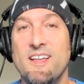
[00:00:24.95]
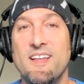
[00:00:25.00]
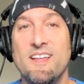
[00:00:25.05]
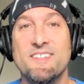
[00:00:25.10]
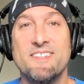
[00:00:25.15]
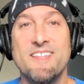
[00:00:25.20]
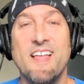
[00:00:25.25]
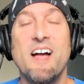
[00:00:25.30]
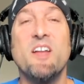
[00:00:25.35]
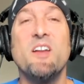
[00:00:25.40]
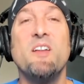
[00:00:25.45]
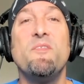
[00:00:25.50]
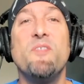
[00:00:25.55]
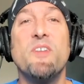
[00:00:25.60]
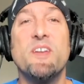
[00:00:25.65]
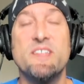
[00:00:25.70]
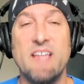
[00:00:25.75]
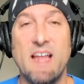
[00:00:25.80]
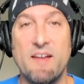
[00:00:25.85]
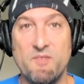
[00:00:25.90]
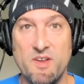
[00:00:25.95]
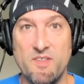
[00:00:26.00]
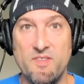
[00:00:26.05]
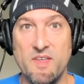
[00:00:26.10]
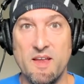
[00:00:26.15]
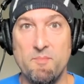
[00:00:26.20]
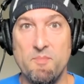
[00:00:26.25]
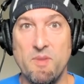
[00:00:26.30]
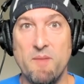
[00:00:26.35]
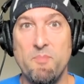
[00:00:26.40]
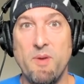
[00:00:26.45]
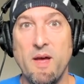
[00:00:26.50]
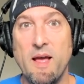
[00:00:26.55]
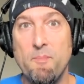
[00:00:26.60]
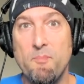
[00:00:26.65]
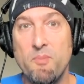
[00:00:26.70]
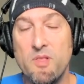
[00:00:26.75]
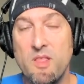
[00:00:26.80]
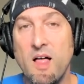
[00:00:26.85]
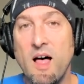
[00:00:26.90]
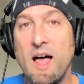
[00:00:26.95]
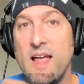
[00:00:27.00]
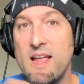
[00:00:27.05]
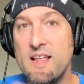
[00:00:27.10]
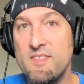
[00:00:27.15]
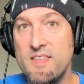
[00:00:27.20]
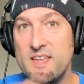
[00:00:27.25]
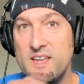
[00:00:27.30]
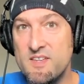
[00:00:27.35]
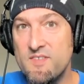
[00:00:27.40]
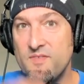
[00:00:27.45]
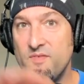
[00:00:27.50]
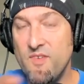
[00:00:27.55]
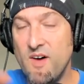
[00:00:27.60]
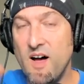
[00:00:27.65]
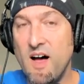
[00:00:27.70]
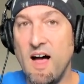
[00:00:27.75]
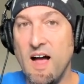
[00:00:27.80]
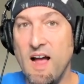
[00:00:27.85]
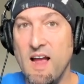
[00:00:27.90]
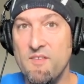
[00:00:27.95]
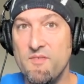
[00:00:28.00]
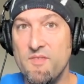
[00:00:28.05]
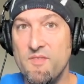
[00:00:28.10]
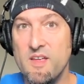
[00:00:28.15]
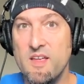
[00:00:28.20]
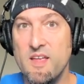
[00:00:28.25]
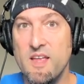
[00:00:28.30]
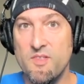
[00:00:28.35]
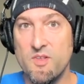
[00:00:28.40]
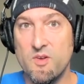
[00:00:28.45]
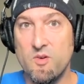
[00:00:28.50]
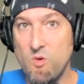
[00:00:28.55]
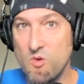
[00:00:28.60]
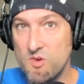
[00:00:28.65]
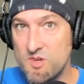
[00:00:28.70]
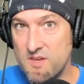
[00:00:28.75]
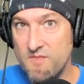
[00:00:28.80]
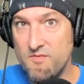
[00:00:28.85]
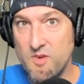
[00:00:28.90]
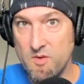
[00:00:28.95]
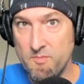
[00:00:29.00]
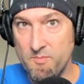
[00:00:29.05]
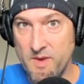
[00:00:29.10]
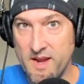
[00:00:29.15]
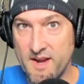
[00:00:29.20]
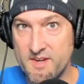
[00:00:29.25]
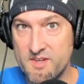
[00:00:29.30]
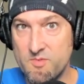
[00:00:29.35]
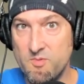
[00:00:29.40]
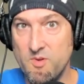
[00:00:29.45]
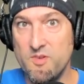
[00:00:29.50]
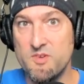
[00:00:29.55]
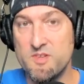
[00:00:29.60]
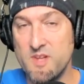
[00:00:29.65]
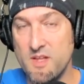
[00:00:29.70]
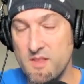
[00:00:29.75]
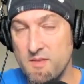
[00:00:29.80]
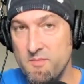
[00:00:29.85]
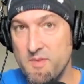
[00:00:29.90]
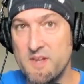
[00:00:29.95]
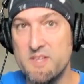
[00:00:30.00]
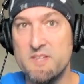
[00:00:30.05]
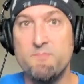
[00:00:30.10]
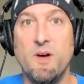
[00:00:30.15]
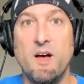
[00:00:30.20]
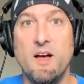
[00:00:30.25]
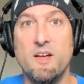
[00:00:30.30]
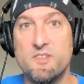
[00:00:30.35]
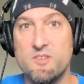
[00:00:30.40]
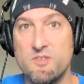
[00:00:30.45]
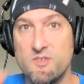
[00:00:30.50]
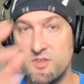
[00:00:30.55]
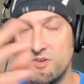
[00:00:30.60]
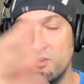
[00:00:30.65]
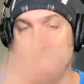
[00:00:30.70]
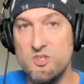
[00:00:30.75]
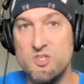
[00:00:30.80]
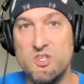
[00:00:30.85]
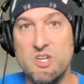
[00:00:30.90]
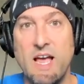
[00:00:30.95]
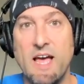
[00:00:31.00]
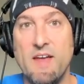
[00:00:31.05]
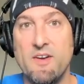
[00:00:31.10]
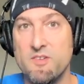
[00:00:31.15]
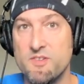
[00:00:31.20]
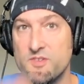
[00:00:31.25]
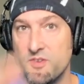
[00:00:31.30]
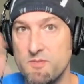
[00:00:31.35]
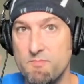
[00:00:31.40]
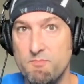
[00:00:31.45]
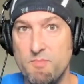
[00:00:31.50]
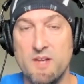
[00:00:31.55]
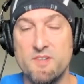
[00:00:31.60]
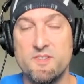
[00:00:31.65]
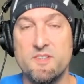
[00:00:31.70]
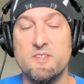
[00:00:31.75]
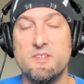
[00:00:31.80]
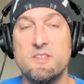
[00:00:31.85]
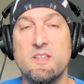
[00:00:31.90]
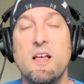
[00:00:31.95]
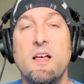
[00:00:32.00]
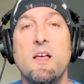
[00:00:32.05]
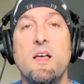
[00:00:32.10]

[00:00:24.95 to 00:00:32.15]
It's not going to fix everything, but by applying these 5 in the course of your mix, whether it's on the mix bus or certain channels or buses,